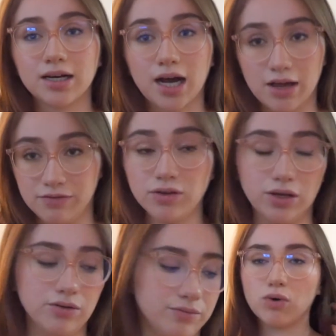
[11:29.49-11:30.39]
I feel
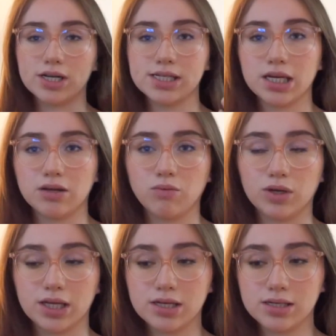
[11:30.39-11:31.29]
you. What did
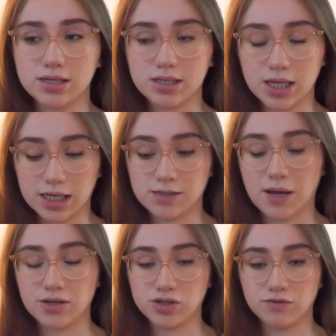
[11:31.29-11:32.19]
the
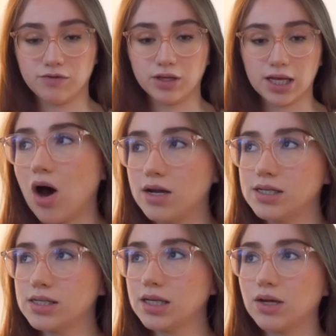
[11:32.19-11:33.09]
expansion feel like?
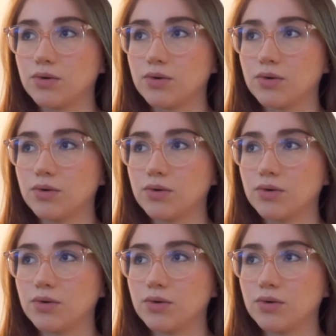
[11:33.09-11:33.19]
Honestly, they were